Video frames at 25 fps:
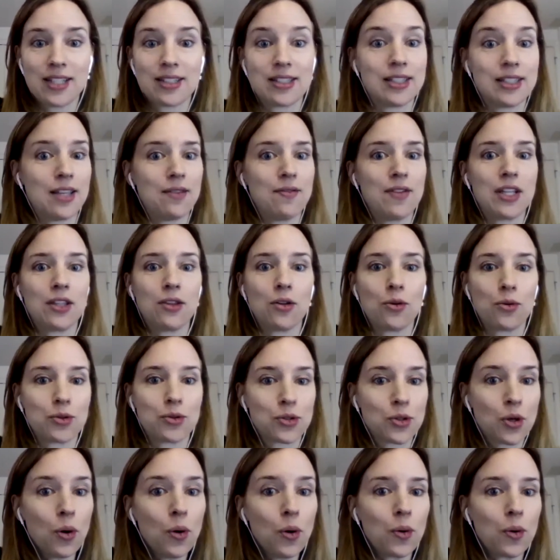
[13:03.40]
that's living
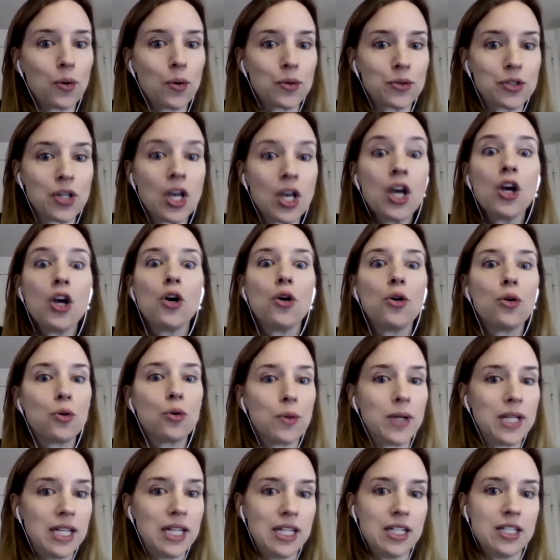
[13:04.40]
those goals, who do
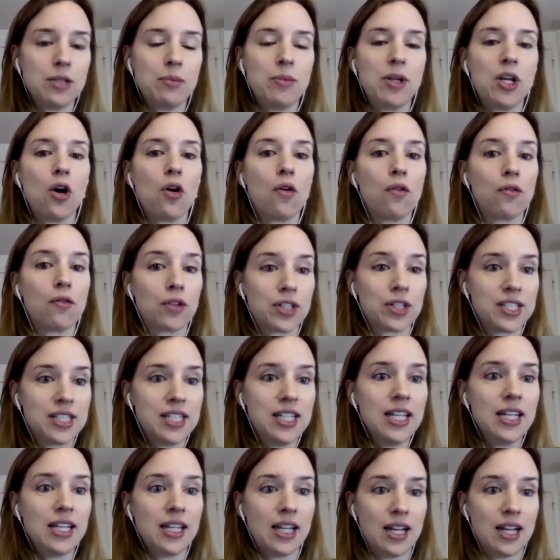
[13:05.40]
we need to be
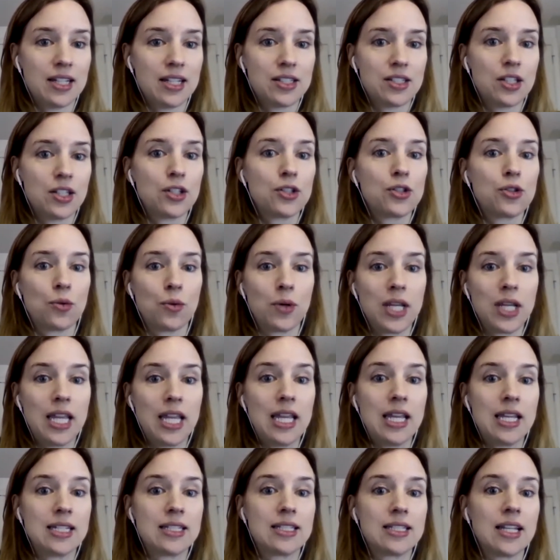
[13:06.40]
overseeing us? So
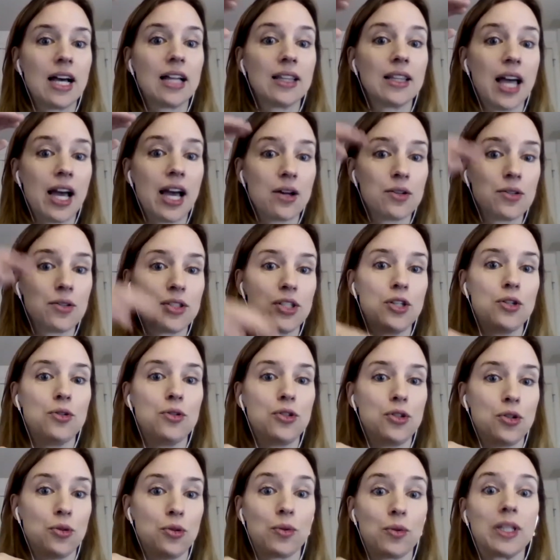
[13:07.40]
it allows you
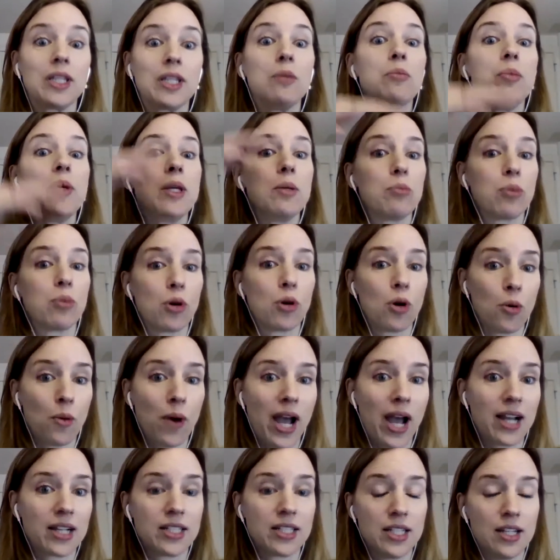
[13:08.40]
to really be
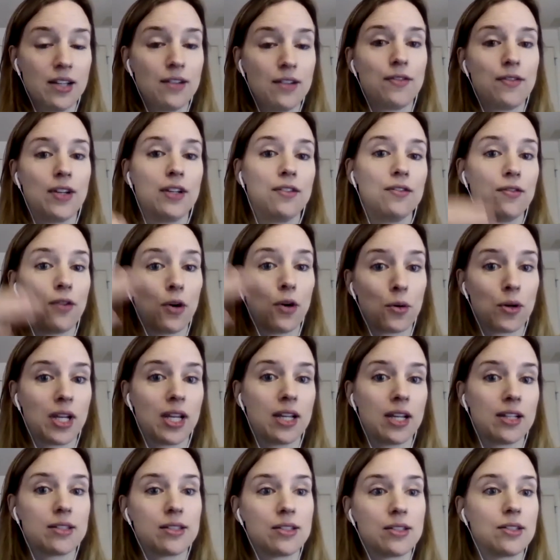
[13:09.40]
proactive and
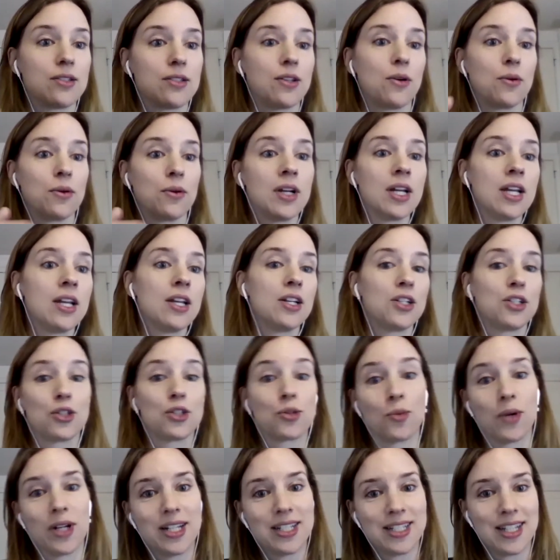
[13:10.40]
focused. So
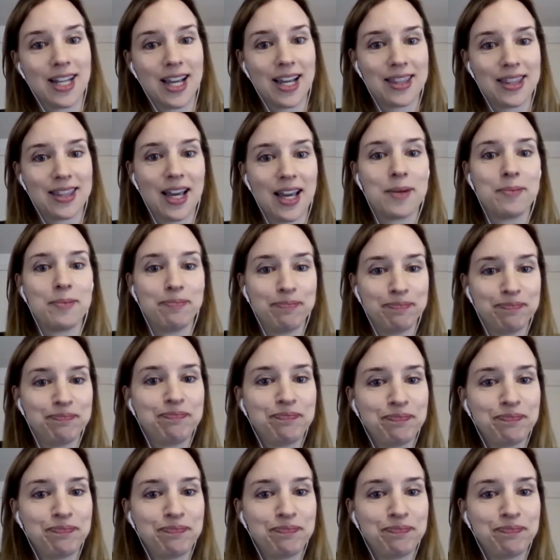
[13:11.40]
just wanted to add that.